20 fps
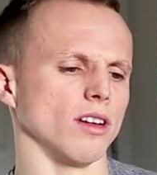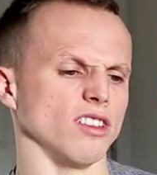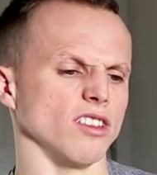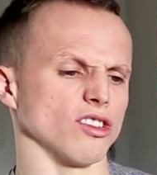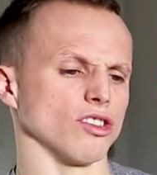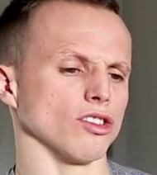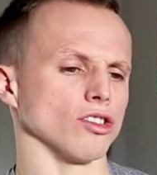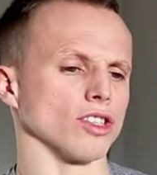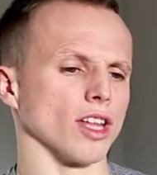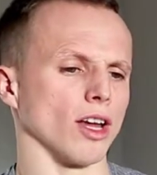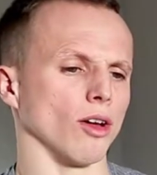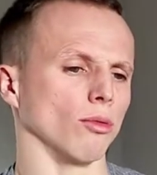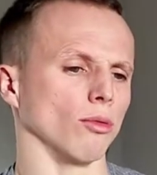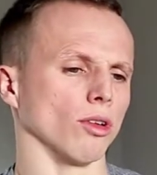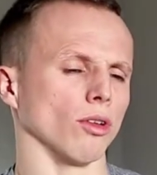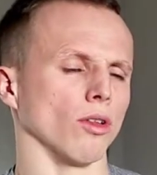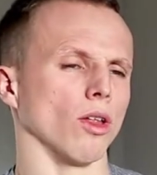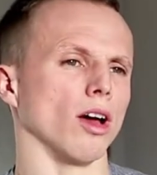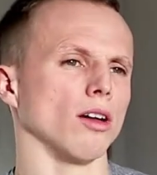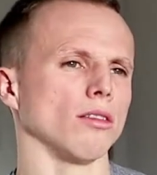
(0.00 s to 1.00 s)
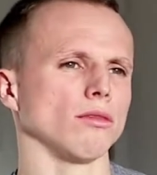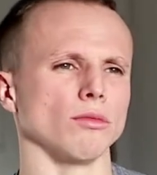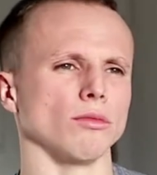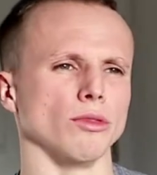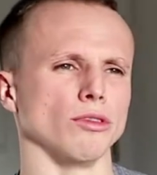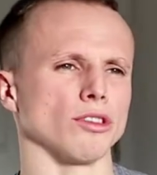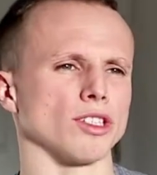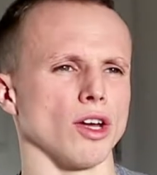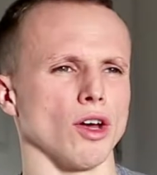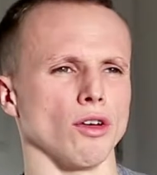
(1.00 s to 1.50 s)
it's just helped a lot
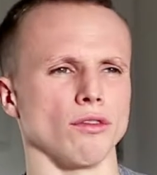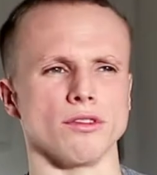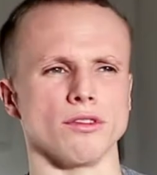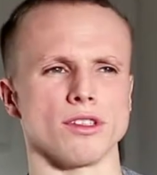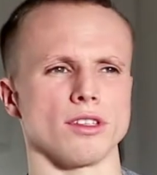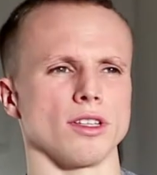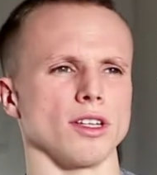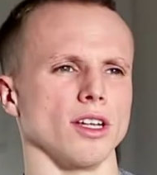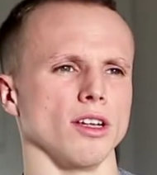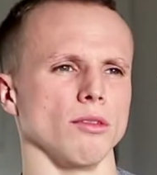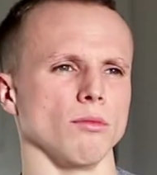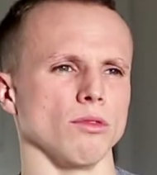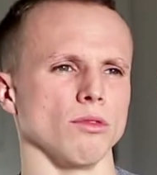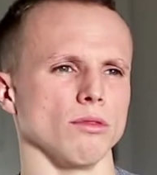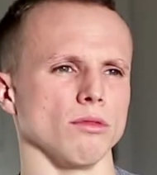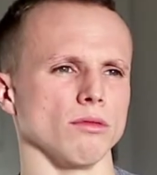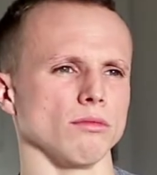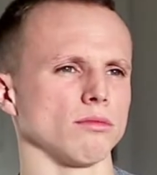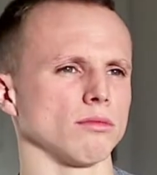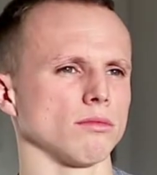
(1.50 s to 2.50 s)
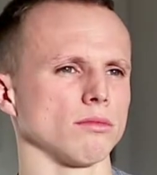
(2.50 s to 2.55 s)
with self-esteem, and